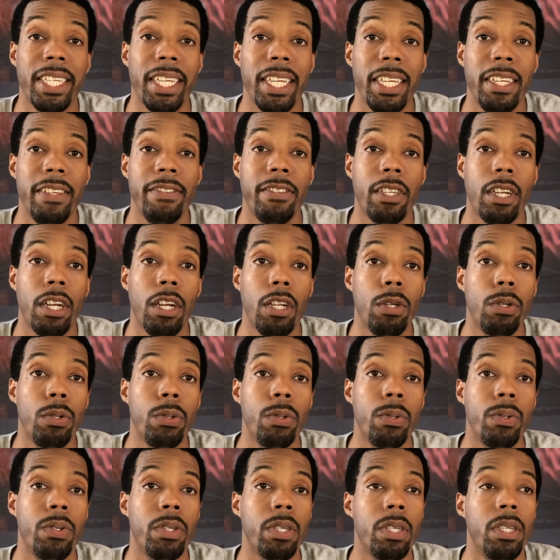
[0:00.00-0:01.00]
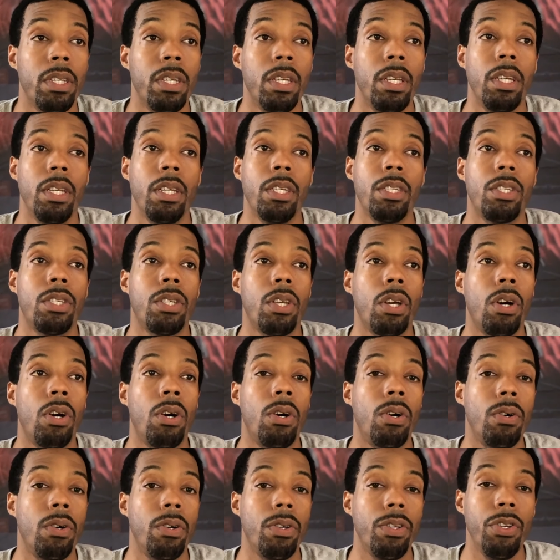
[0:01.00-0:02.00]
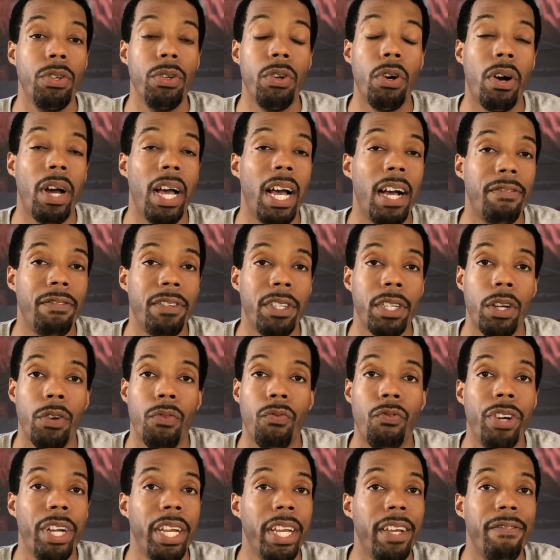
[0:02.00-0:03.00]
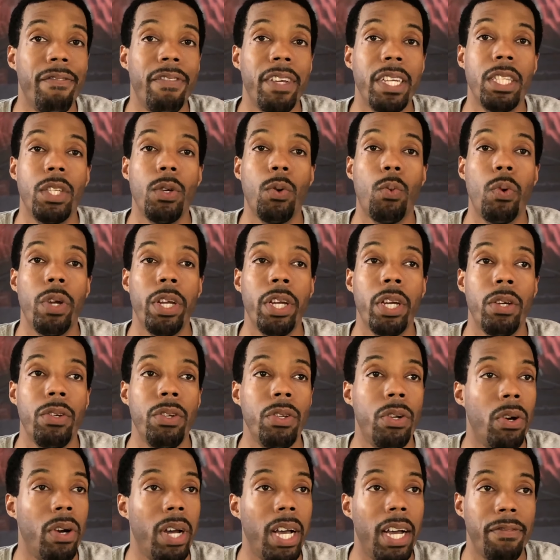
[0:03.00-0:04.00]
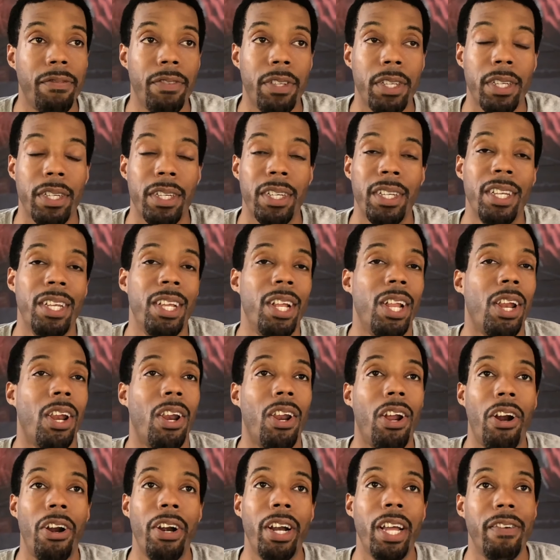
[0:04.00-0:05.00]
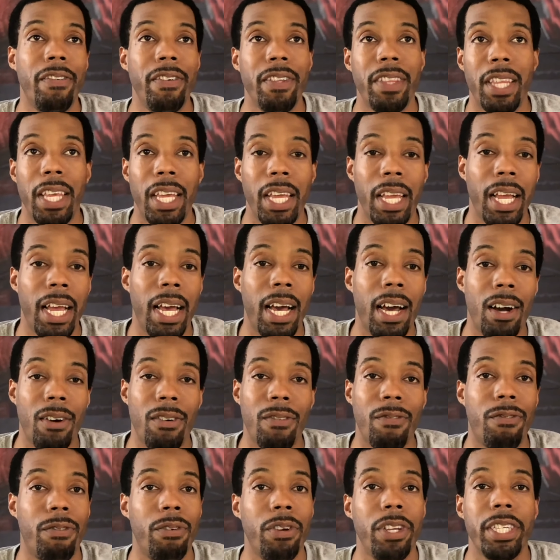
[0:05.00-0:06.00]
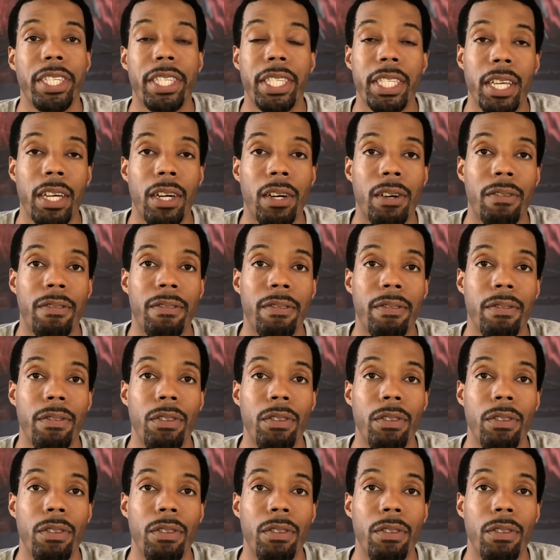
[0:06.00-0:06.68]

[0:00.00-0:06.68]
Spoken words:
leaves clues. So you don't have to reinvent the wheel. You don't have to learn everything out for yourself.